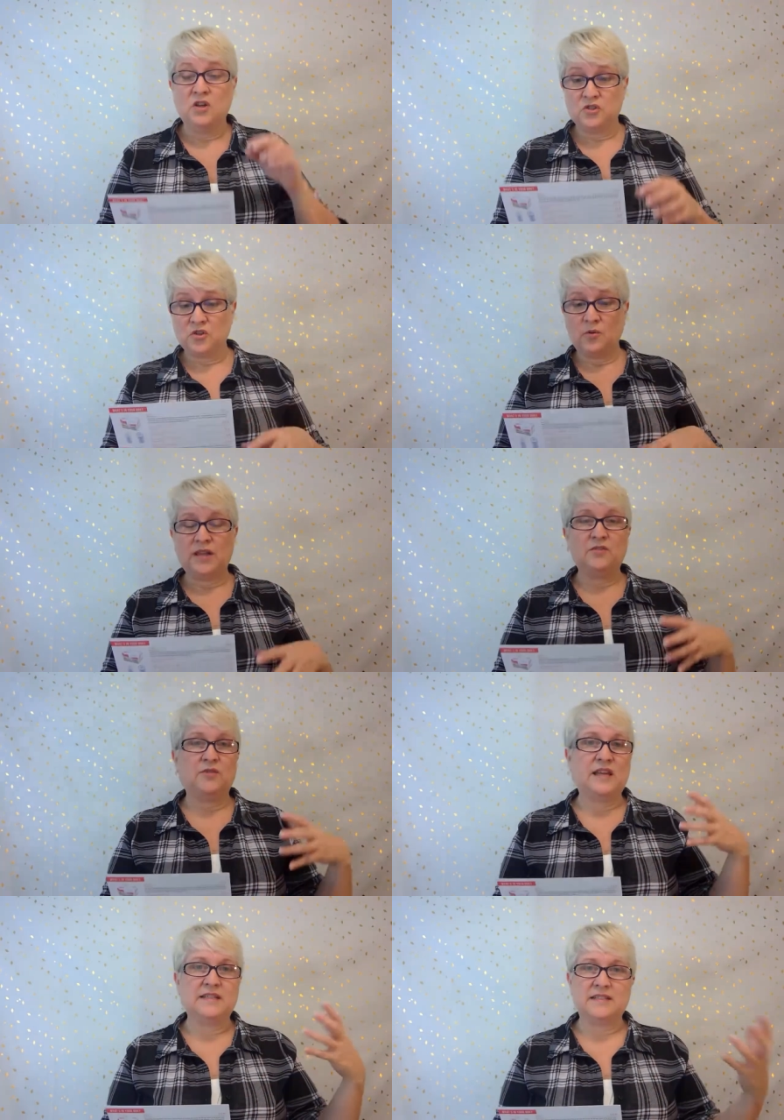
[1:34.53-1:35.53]
So either
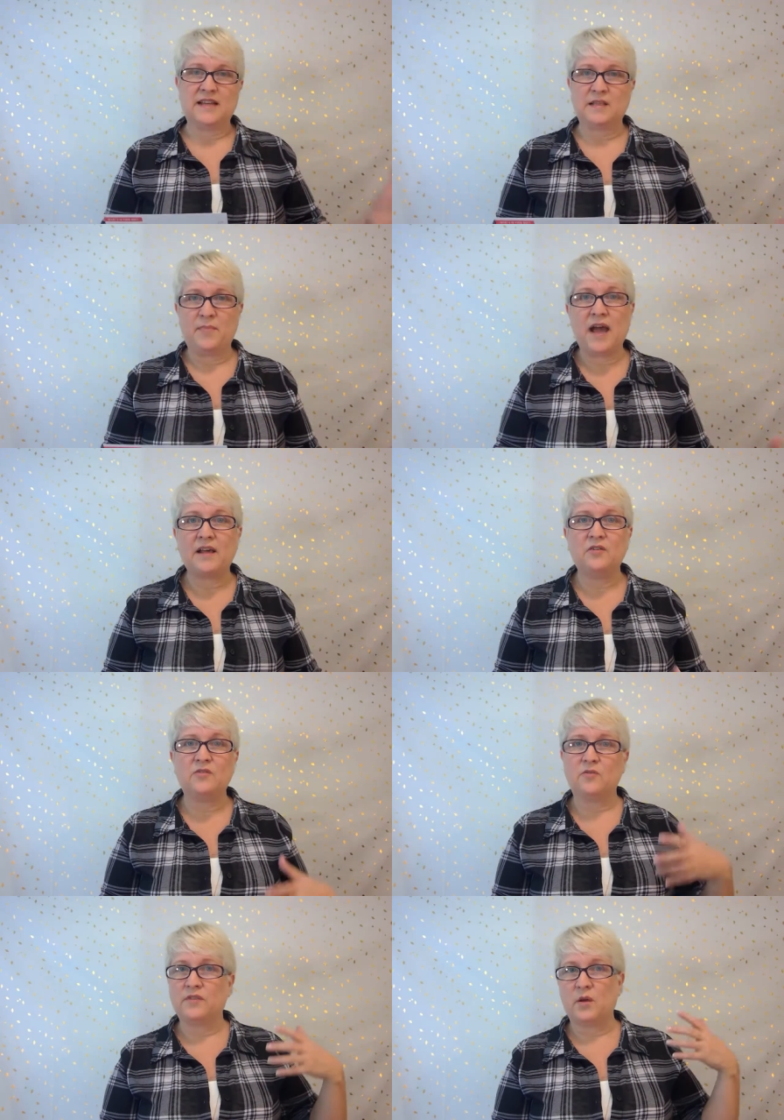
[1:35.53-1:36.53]
they design the
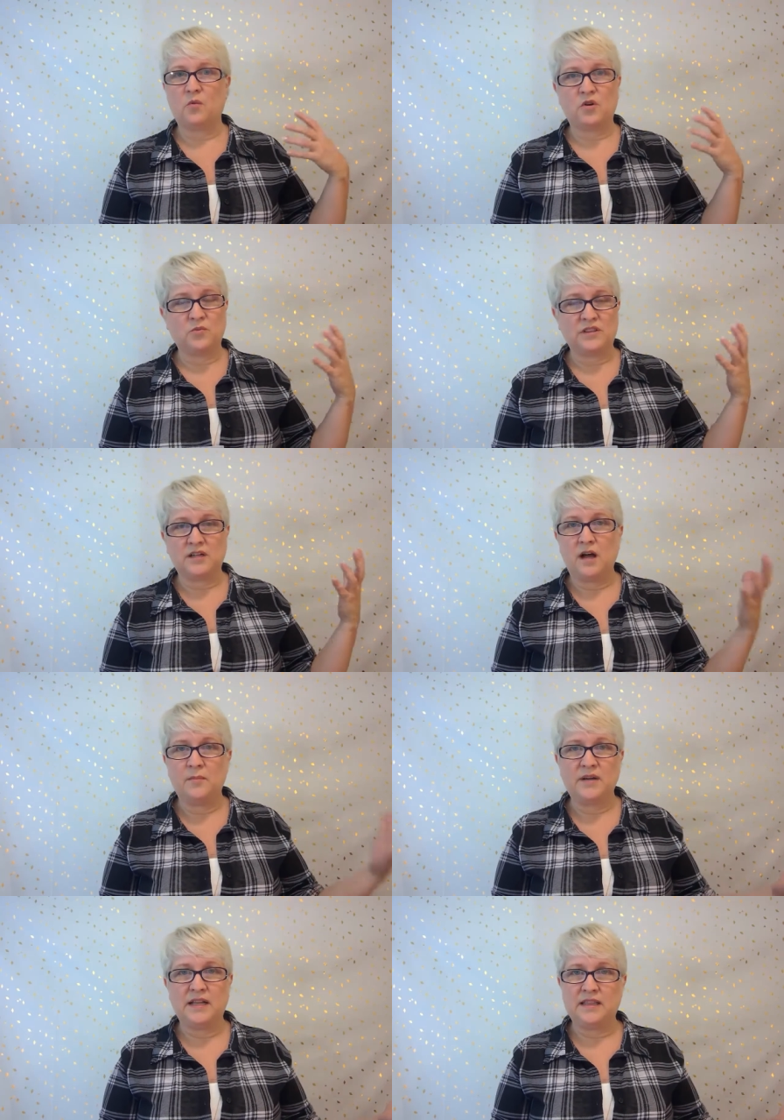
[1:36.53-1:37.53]
pattern or they work with the
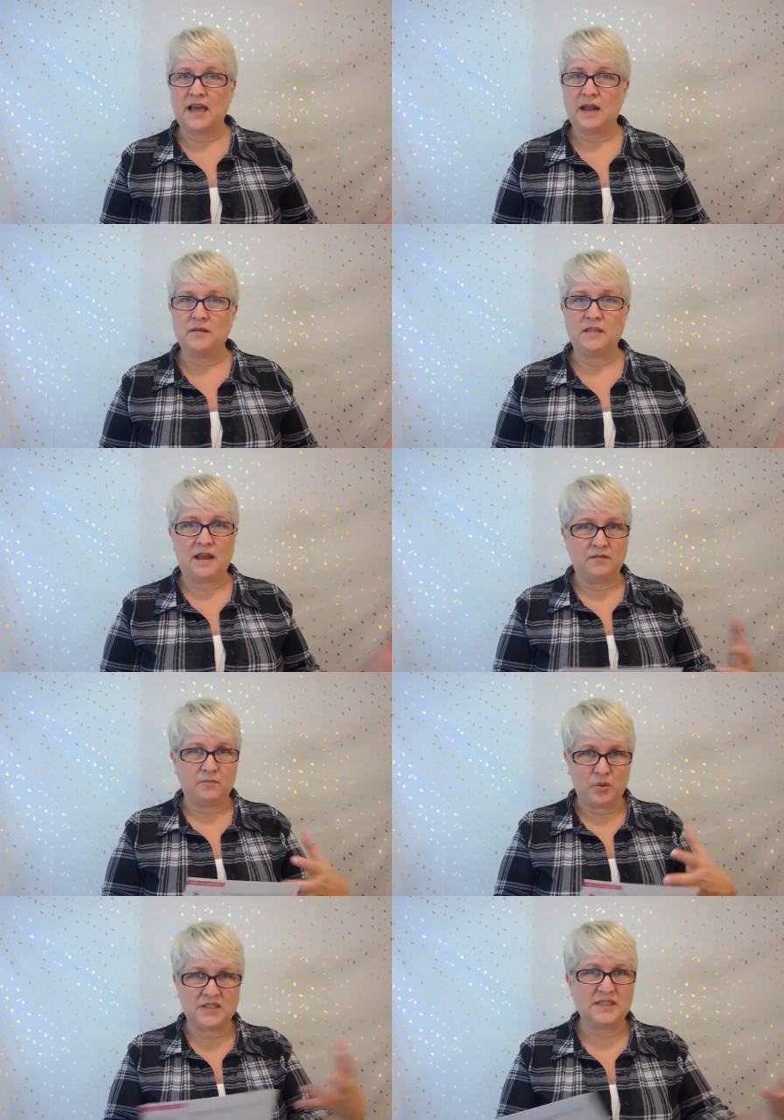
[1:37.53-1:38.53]
company that that
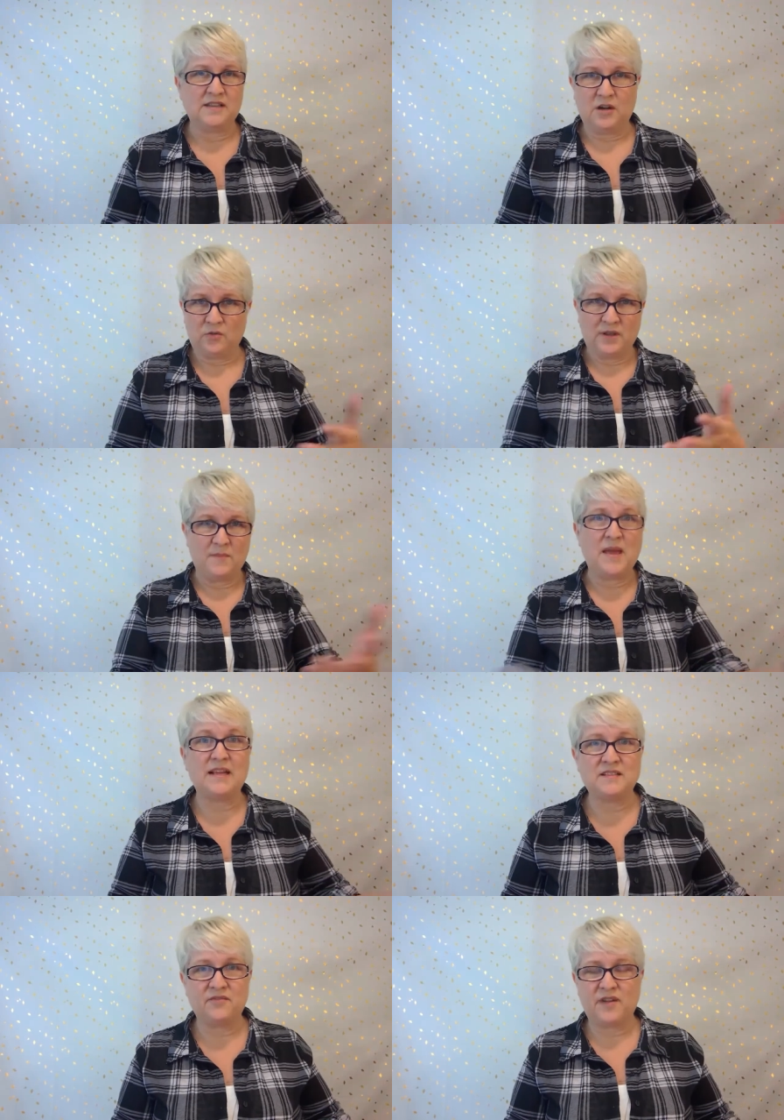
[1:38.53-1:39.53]
prints, you know, that
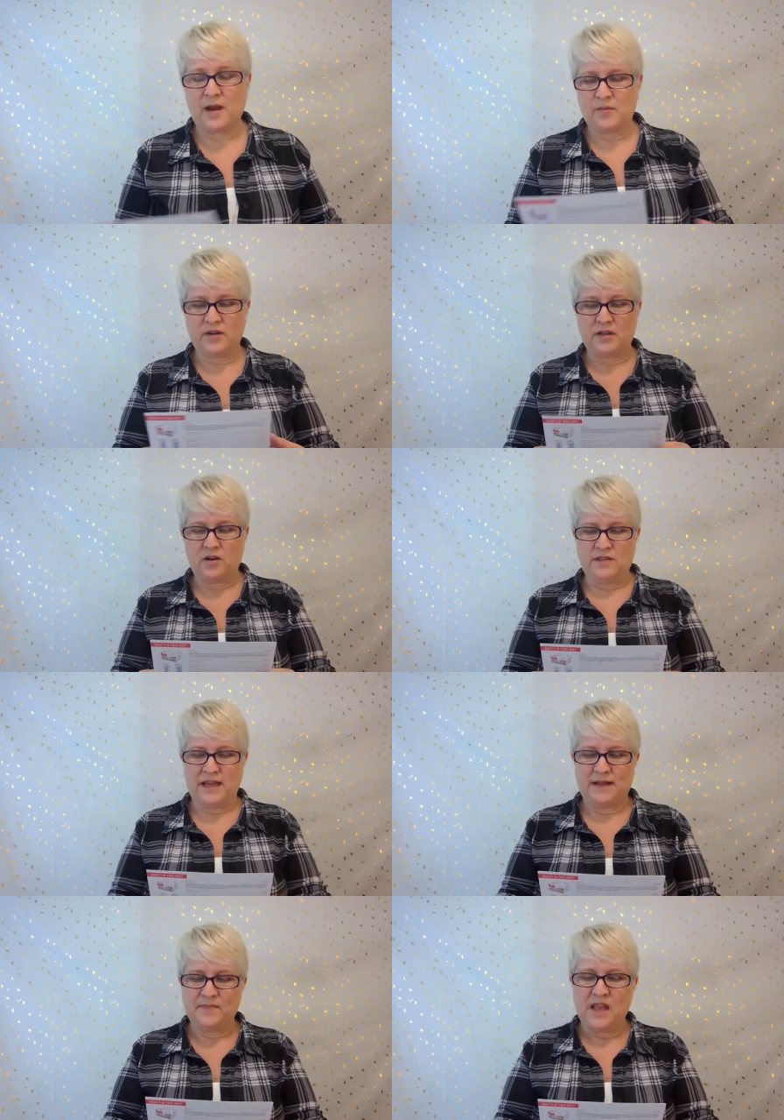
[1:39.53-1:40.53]
makes the fabric and all
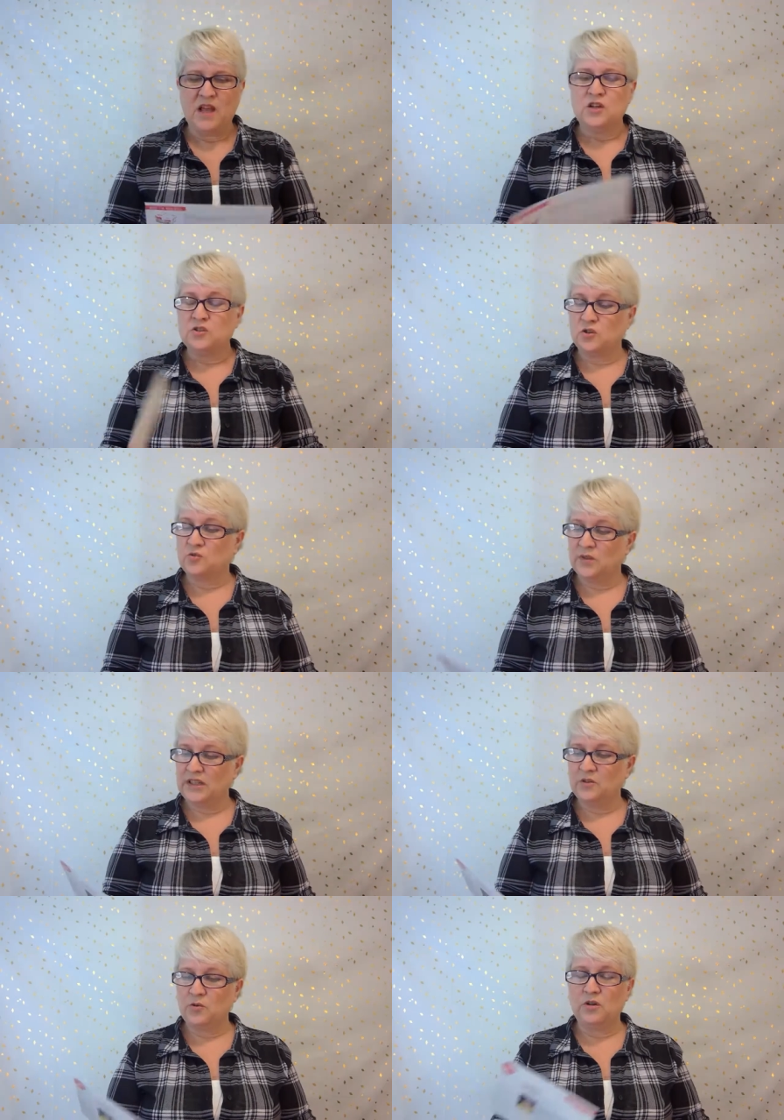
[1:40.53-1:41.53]
that. So it's
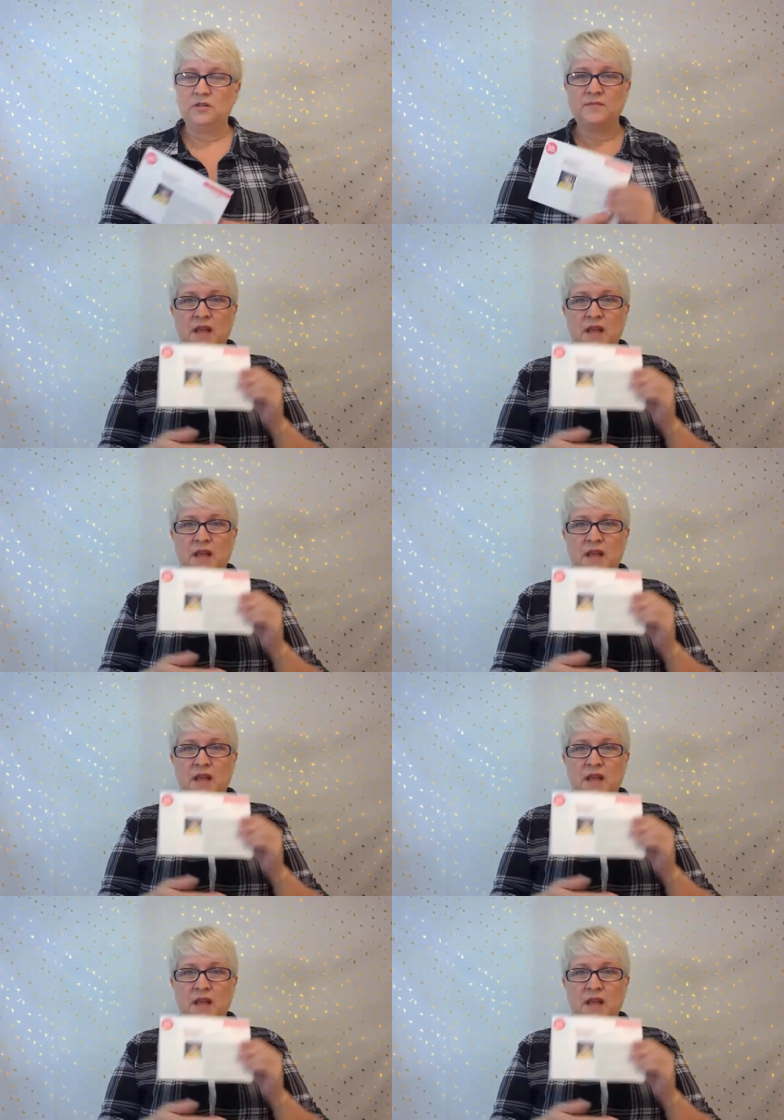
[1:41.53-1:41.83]
really cool.